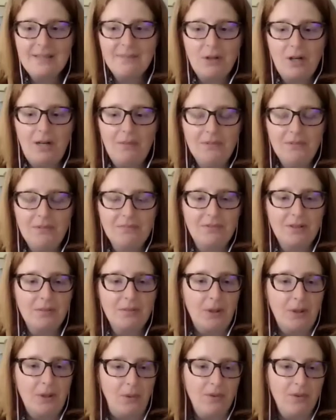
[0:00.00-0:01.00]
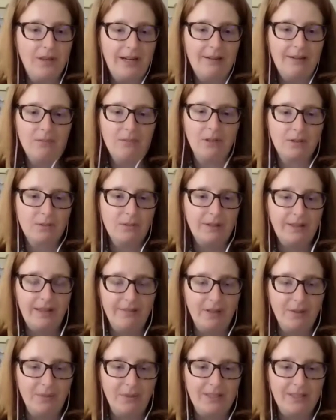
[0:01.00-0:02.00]
a problem for both and i work with
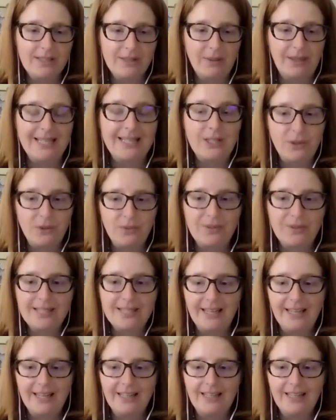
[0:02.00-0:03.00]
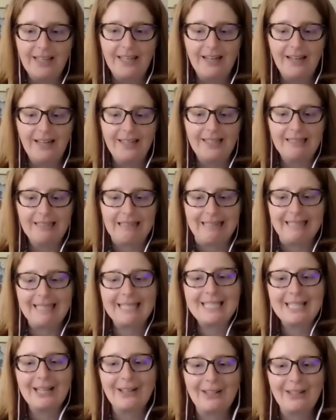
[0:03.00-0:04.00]
everyone so i do see it and i i
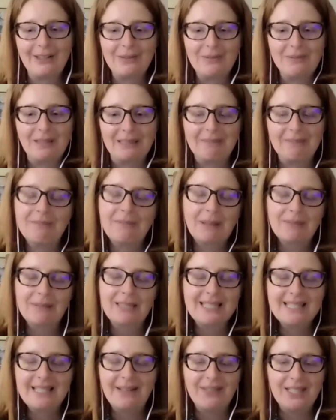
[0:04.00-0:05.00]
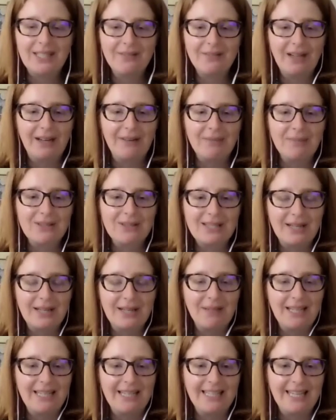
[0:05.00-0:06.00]
can tell you in probably 75% of
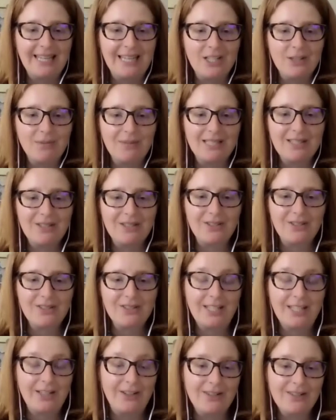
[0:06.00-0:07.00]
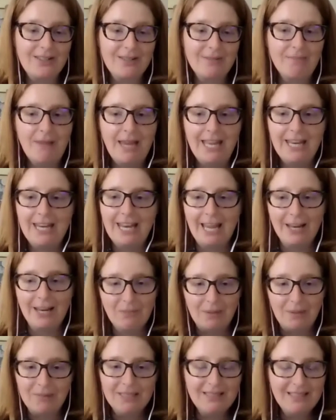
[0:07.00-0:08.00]
my engagements there's tears men and
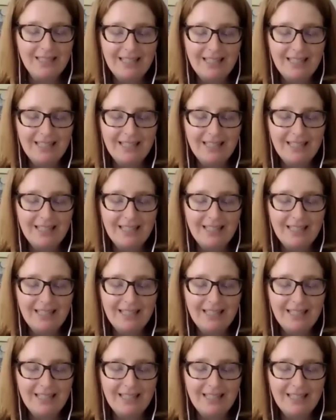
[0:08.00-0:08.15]
women